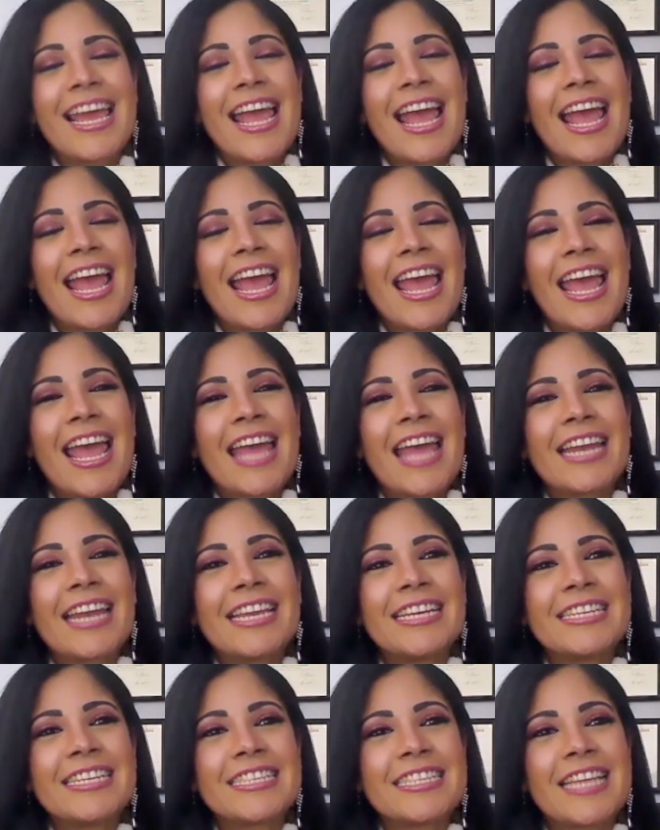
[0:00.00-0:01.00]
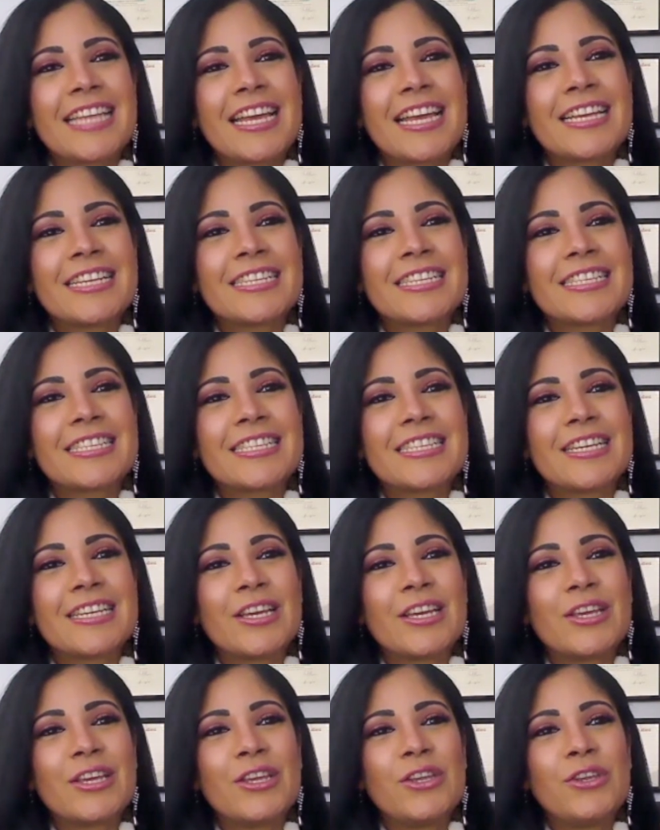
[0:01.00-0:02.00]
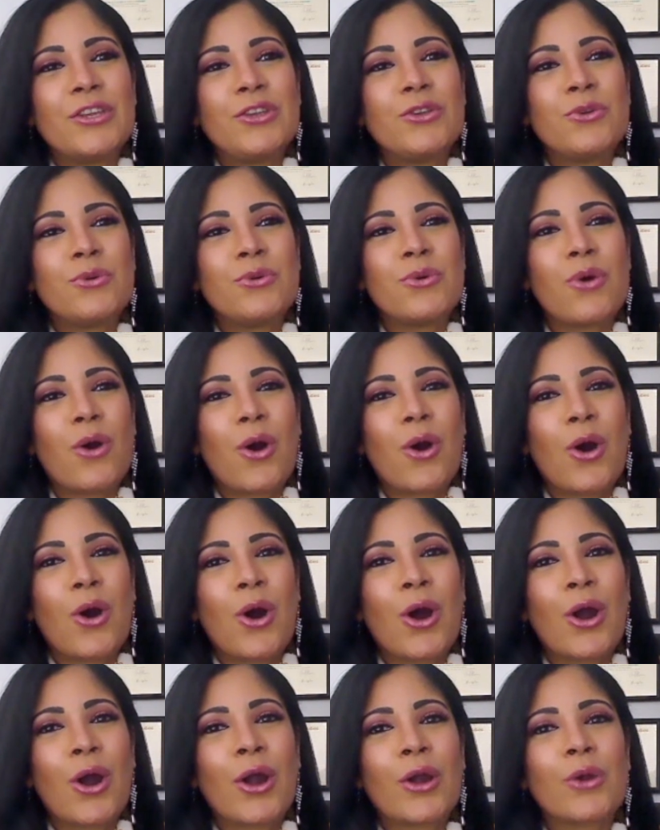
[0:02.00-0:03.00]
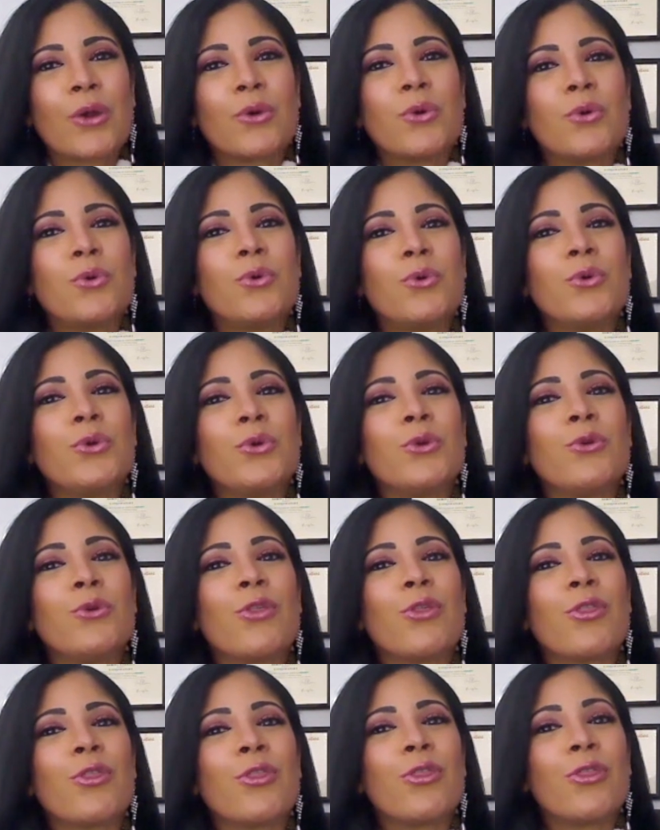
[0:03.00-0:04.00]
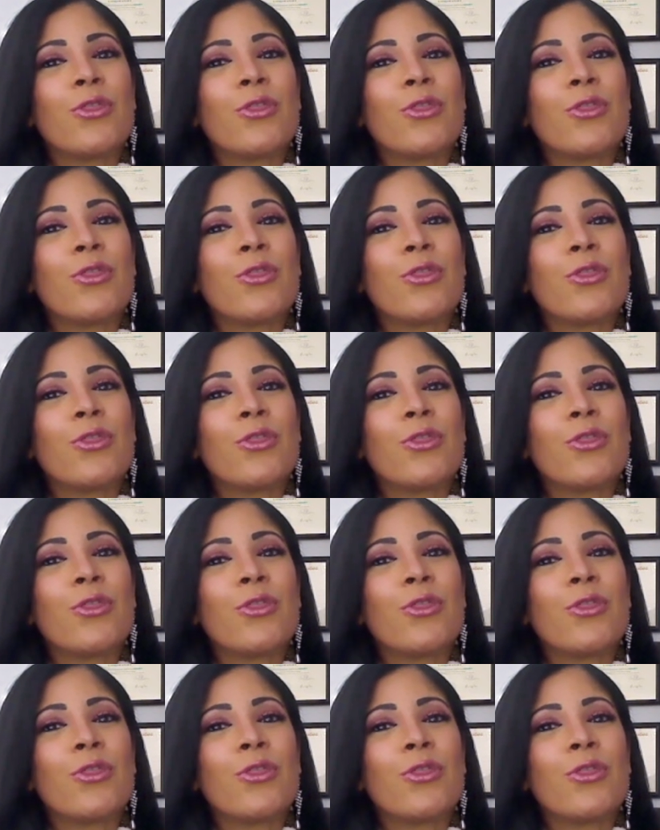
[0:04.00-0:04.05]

and he says, you are who you